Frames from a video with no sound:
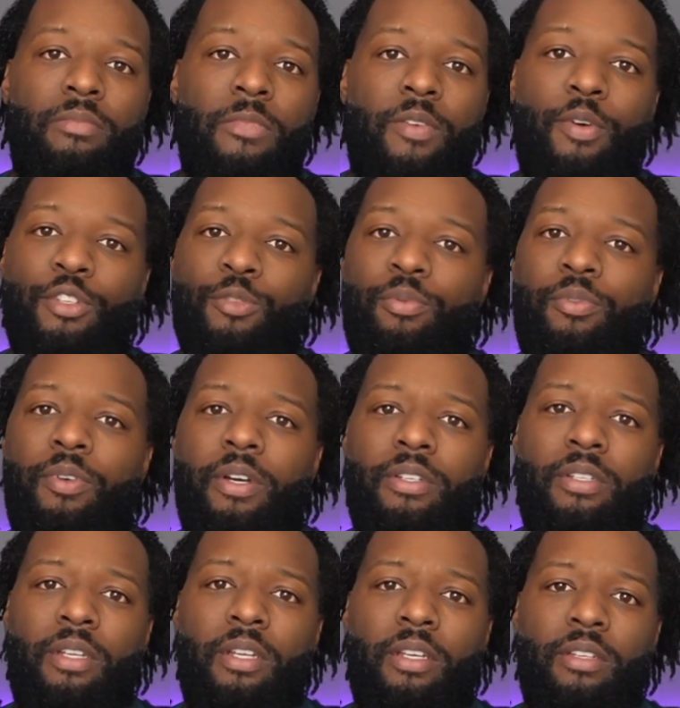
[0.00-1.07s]
I've also
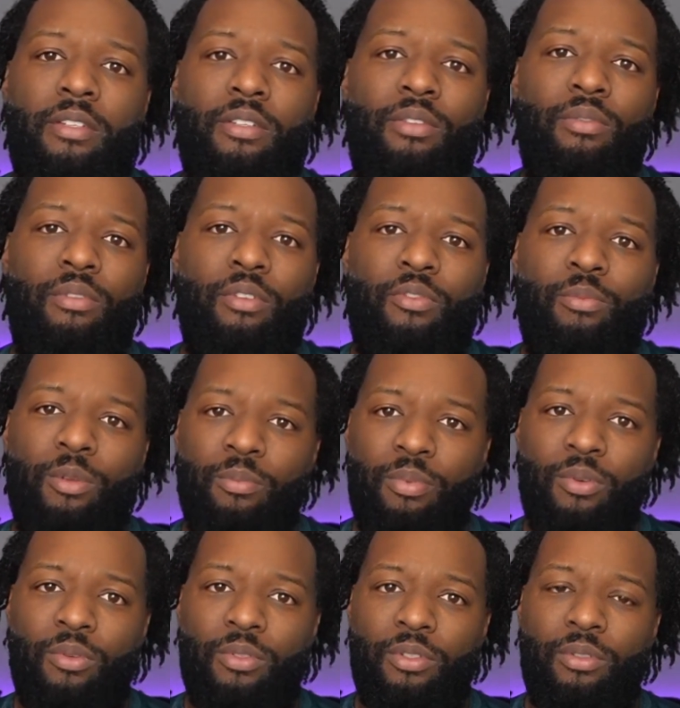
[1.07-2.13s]
provided a link to the government
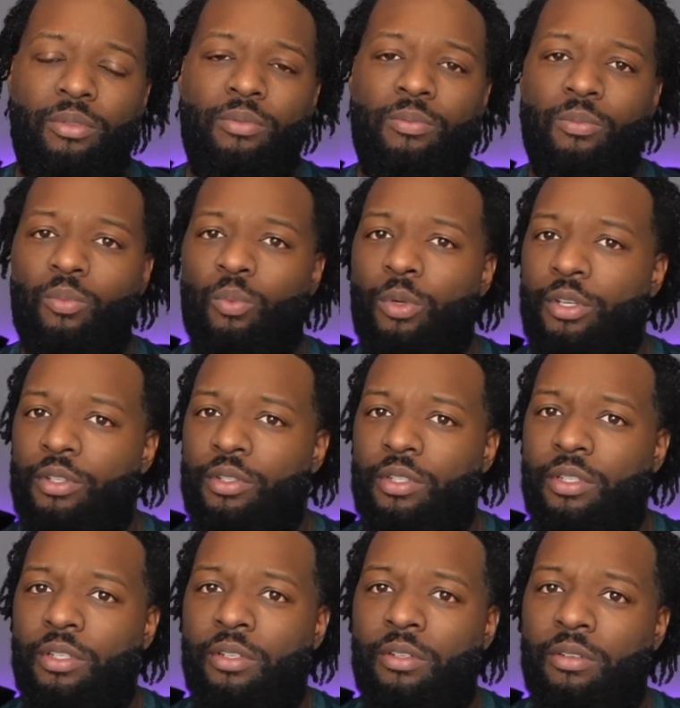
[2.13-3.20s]
portal where you
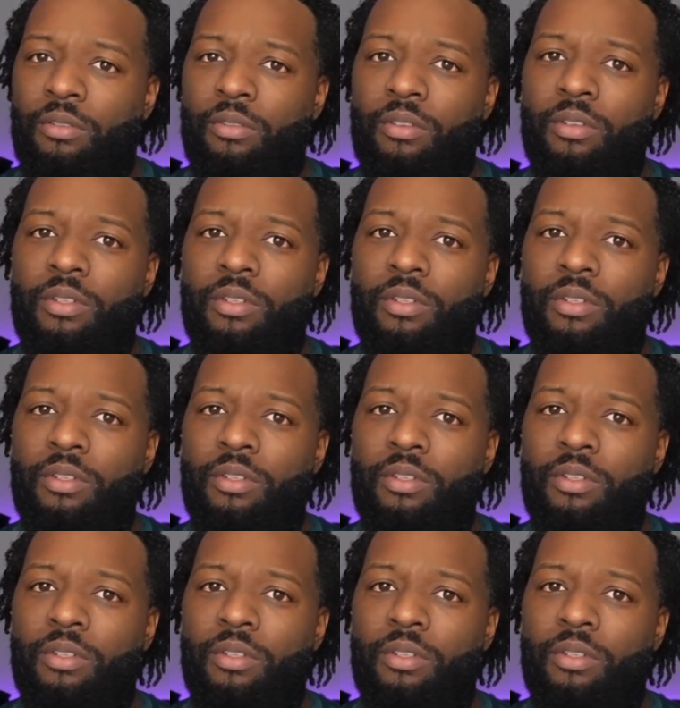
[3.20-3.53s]
can